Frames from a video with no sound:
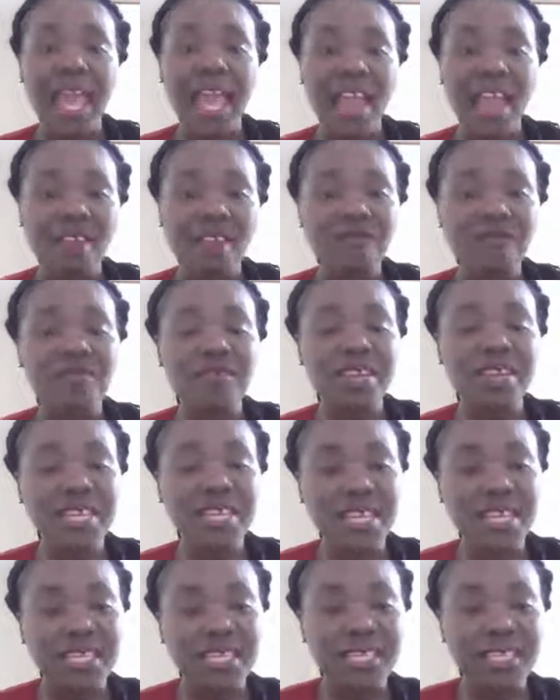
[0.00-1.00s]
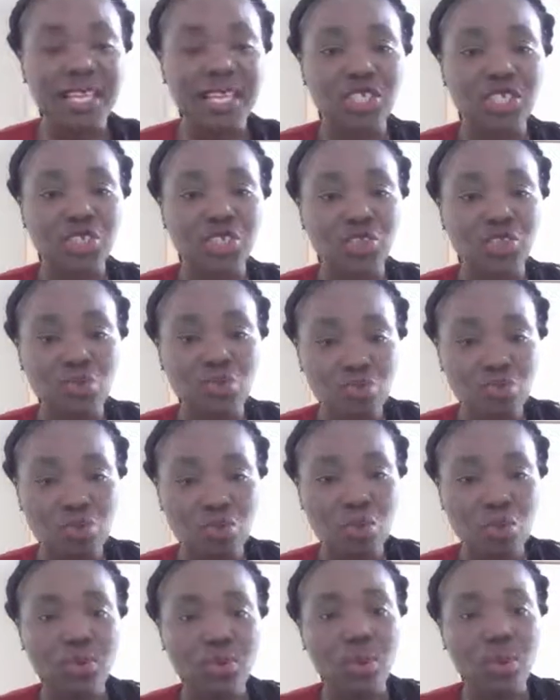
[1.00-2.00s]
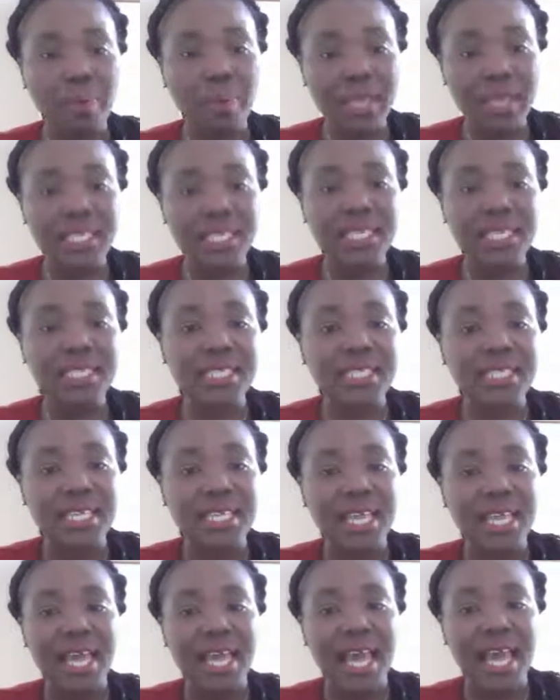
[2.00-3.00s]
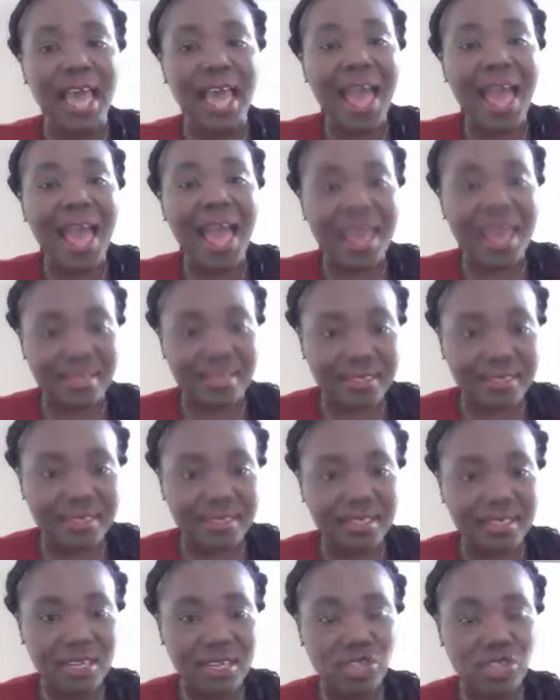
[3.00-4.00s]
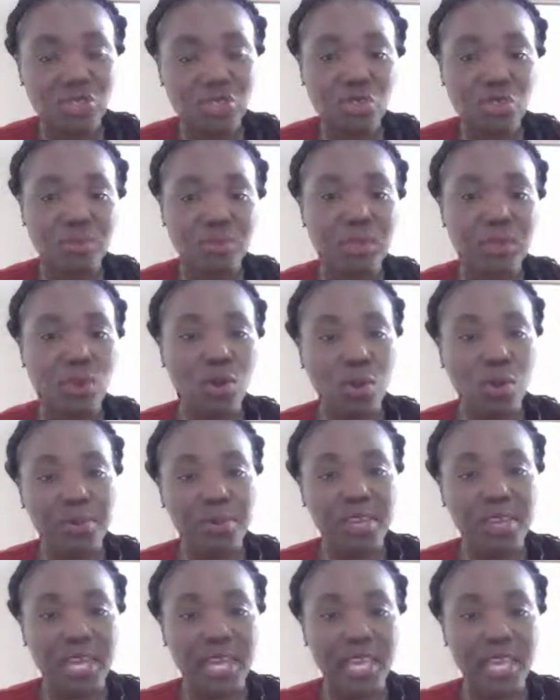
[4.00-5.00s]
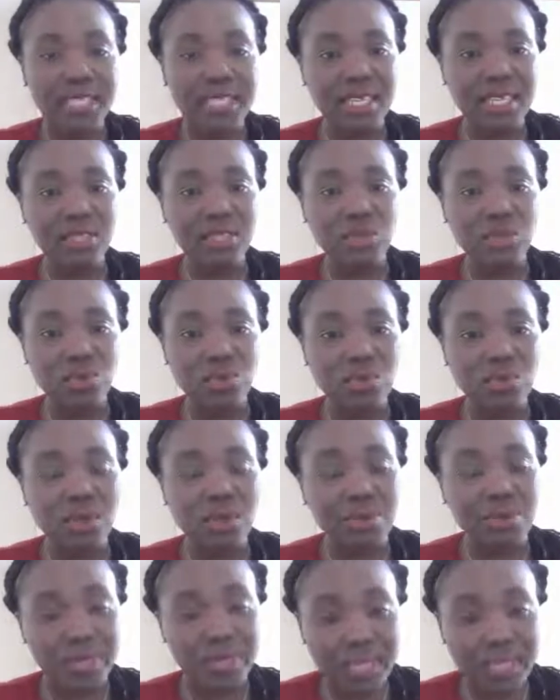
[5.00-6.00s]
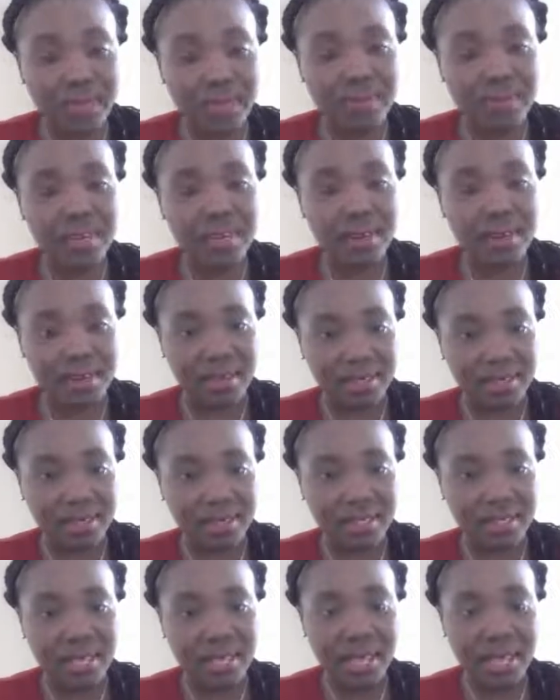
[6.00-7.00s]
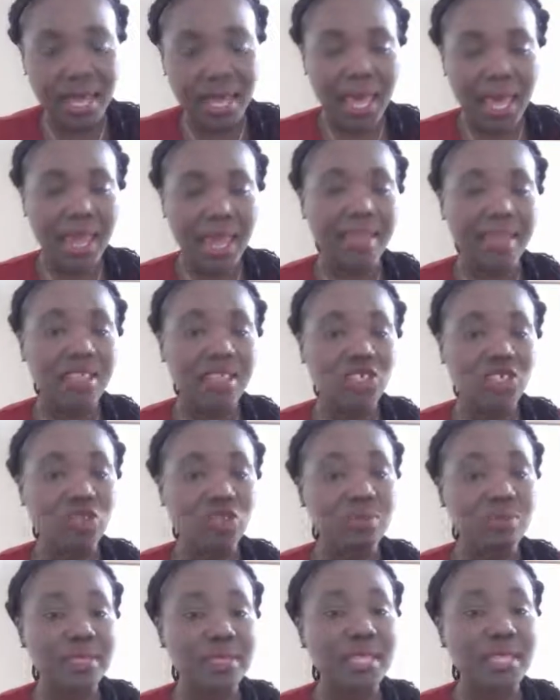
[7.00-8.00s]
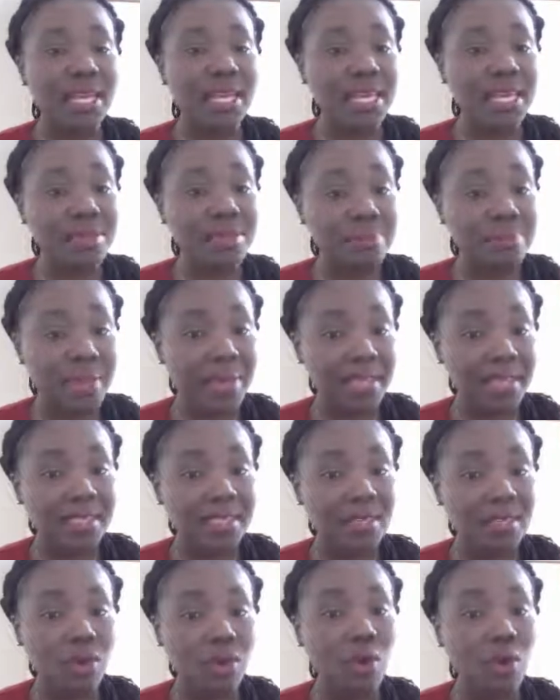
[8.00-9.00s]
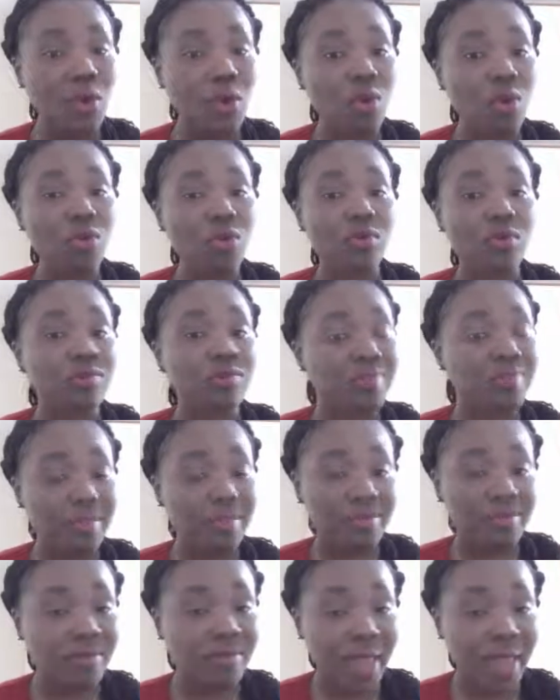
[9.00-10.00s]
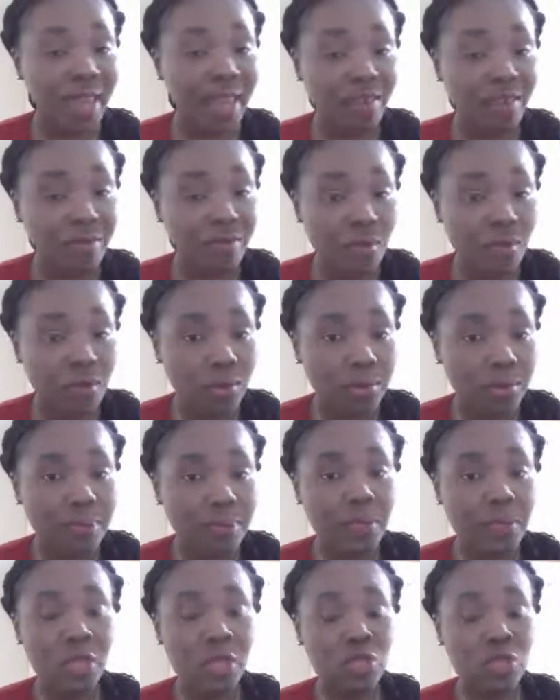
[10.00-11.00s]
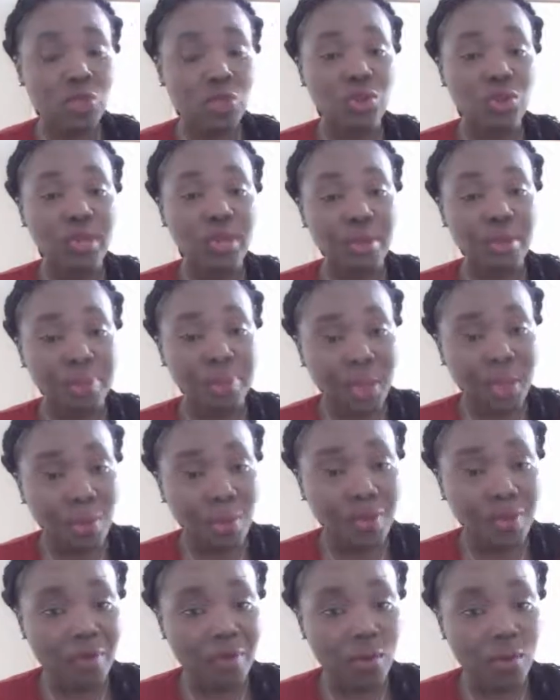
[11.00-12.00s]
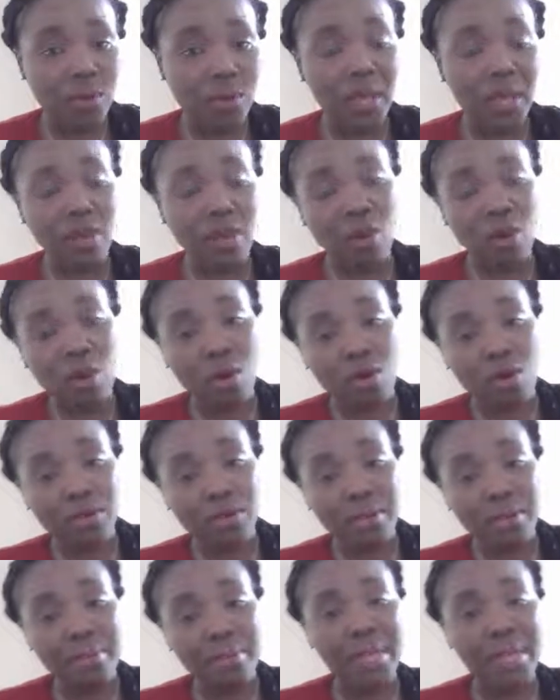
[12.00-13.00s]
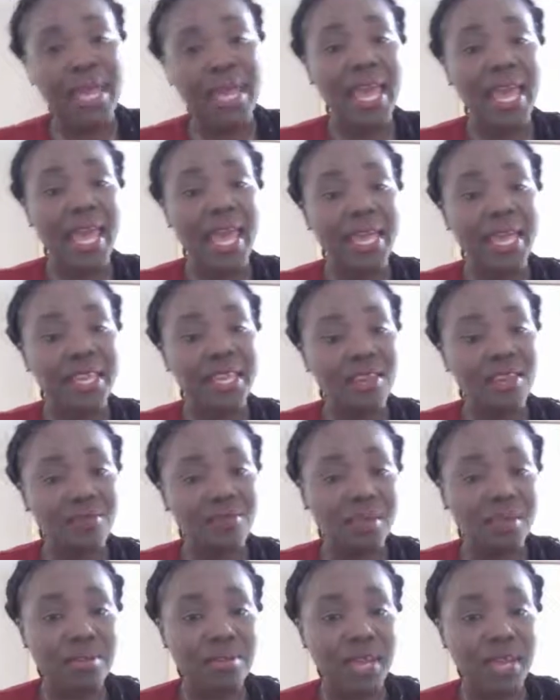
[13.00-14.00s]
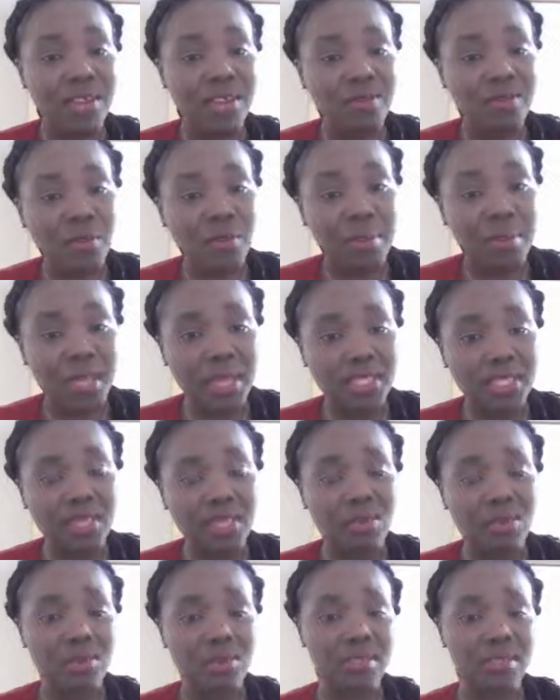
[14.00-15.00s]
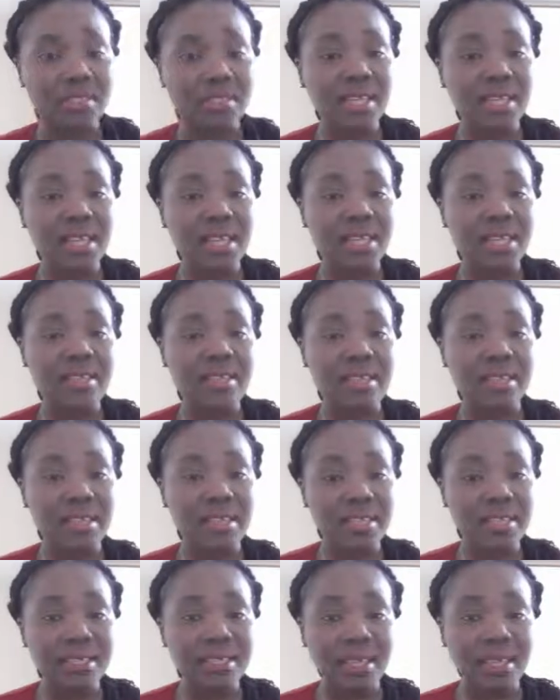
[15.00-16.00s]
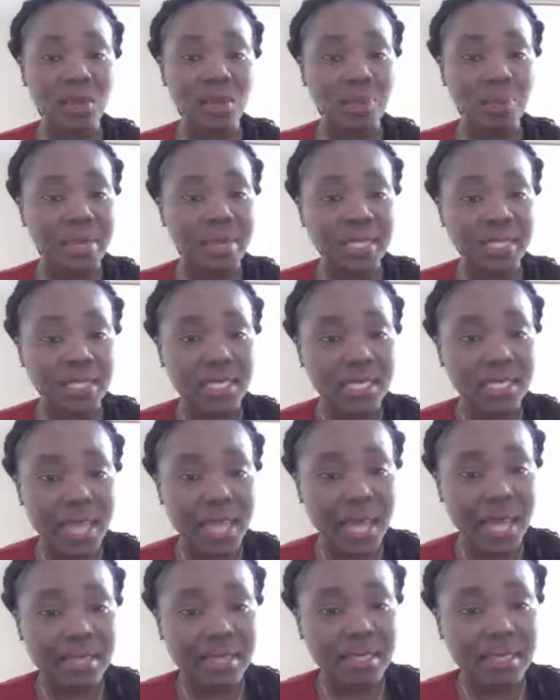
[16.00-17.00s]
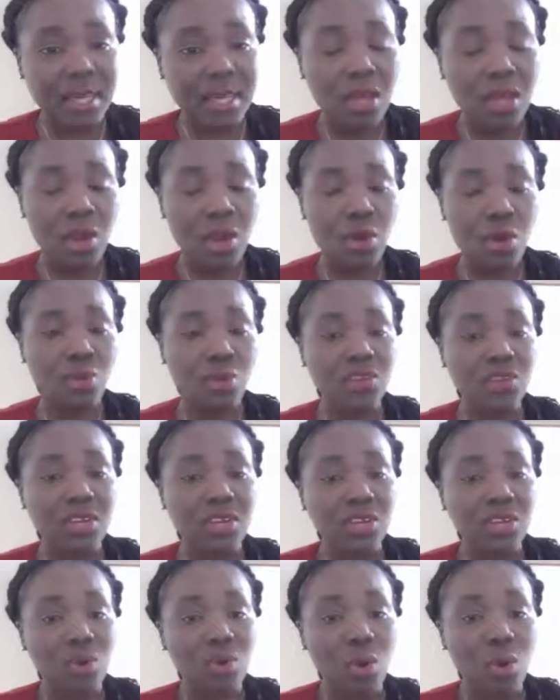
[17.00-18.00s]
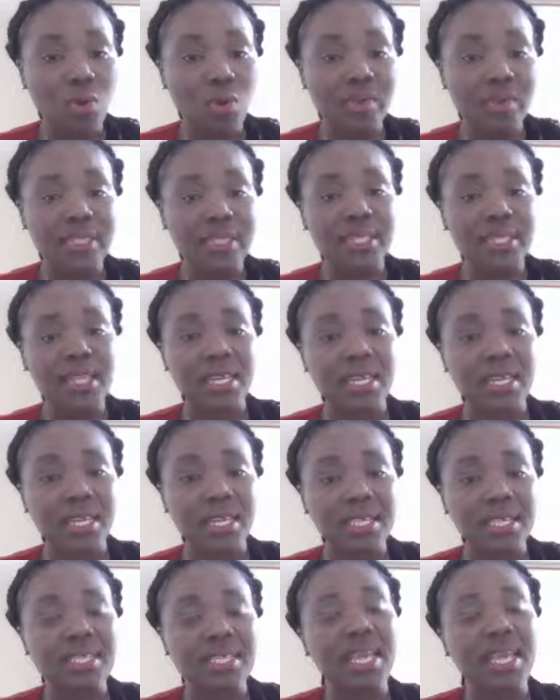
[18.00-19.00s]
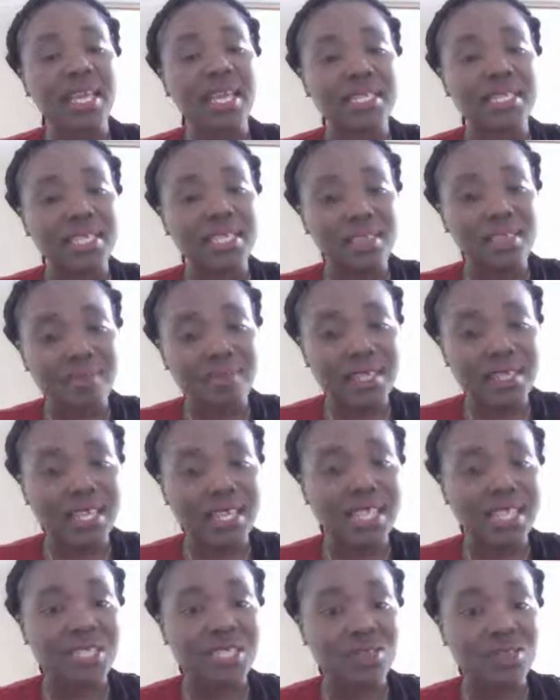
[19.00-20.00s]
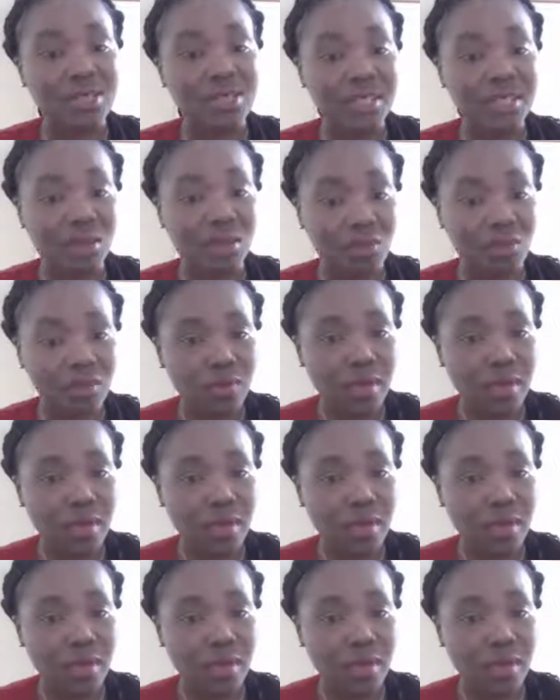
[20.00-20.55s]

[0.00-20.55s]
Every need that you know your patient has should be communicated to the receiving nurse. And this should be done in person or via a phone. So you can pick up a phone and call them and give them that information concerning the needs that your patient has, or you can go over to the unit and deliver that yourself.